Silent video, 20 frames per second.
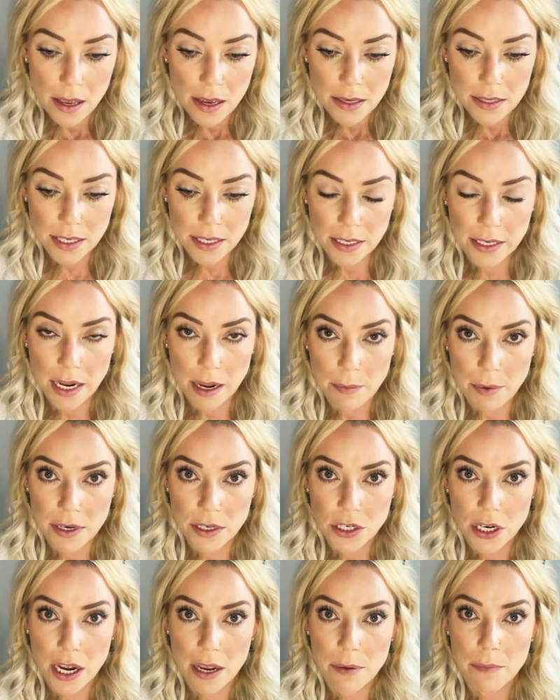Sun
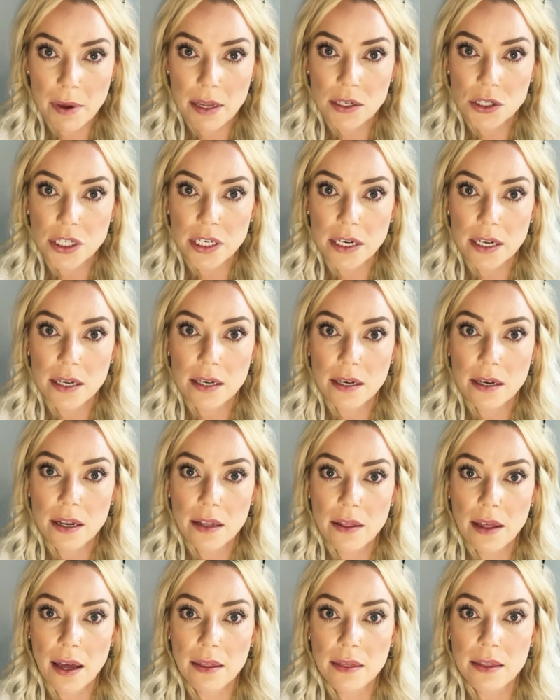damage. I mentioned
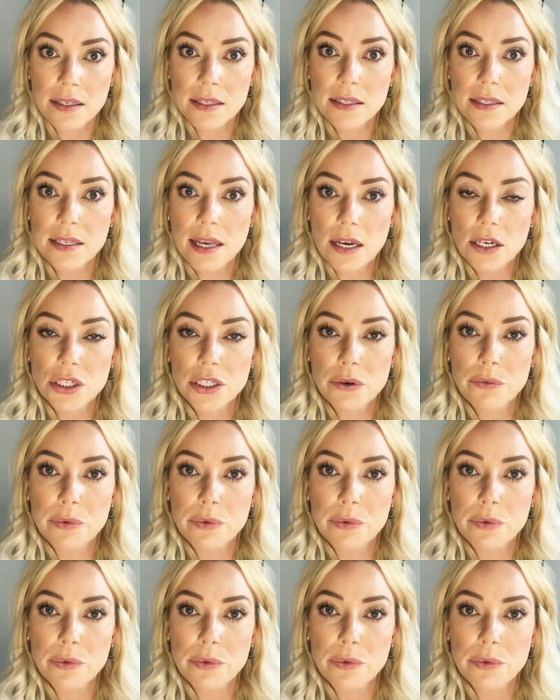that this is actually